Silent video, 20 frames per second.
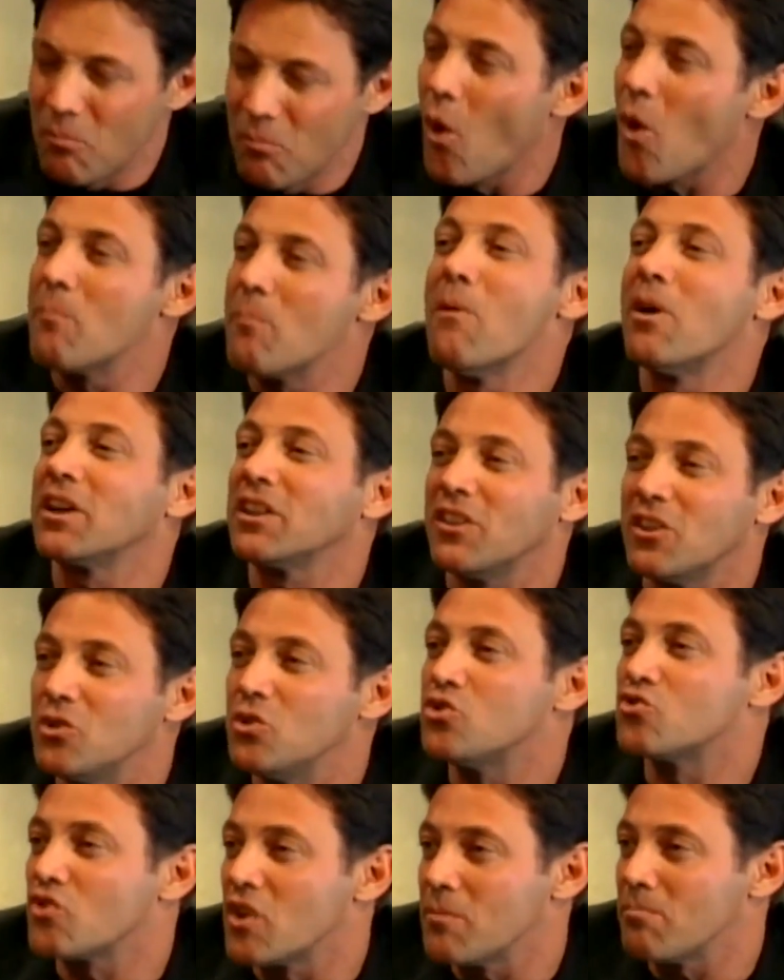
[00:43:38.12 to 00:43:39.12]
more money than you
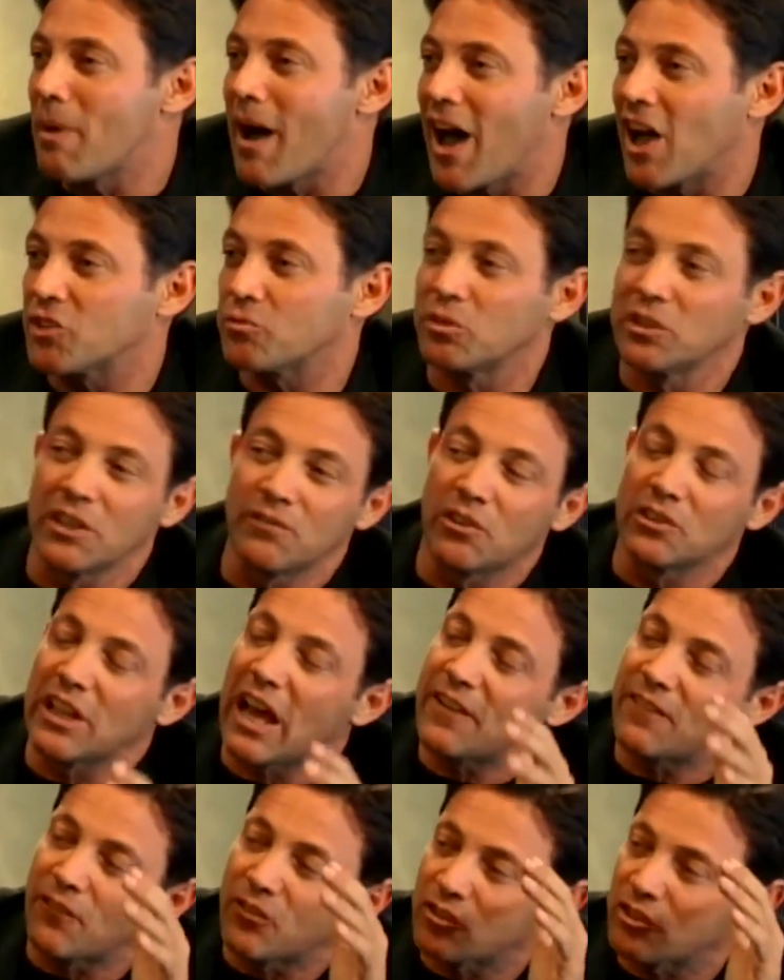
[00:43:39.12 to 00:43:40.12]
dream possible, live a
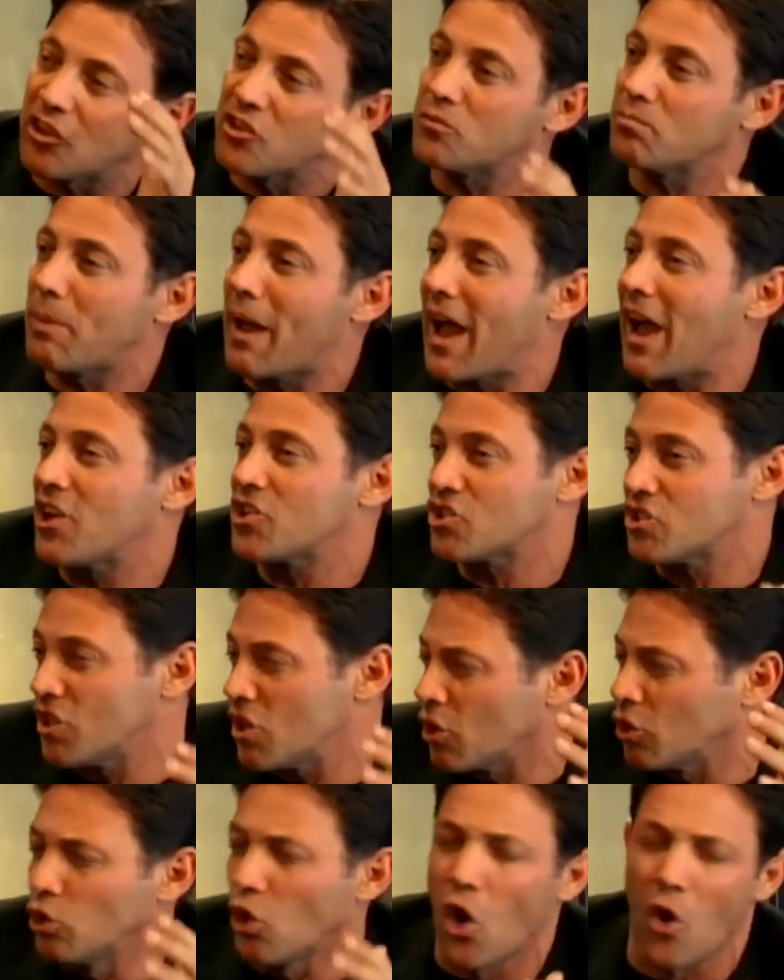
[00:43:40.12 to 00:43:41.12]
life of such passion
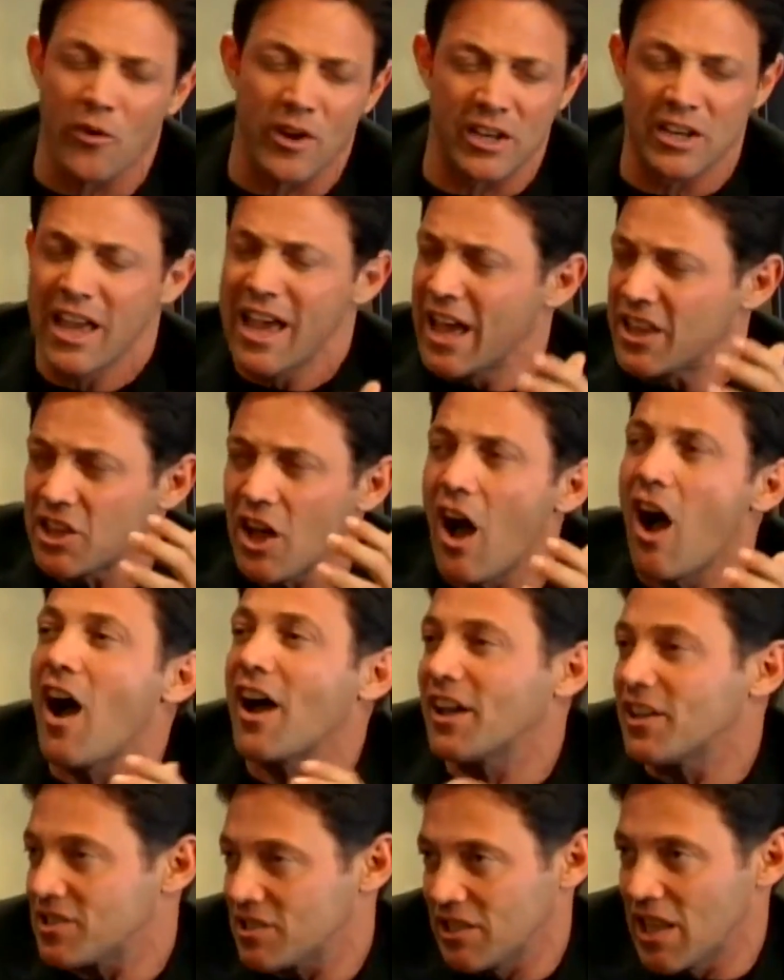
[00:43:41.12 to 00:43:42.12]
and glory at the
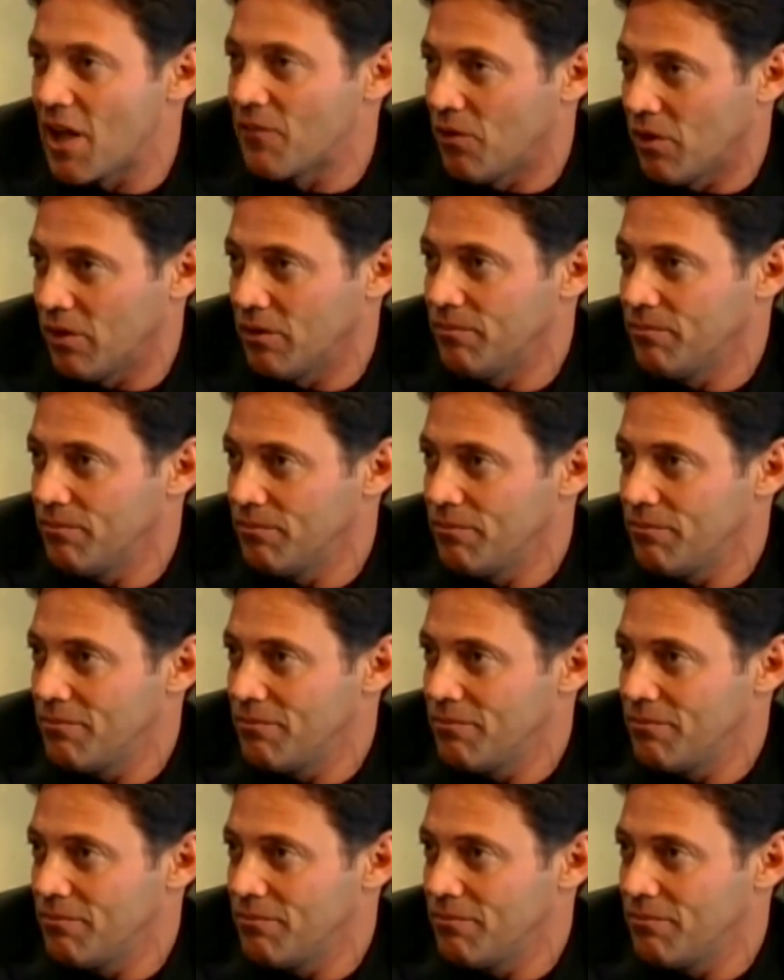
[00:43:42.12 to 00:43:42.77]
highest level.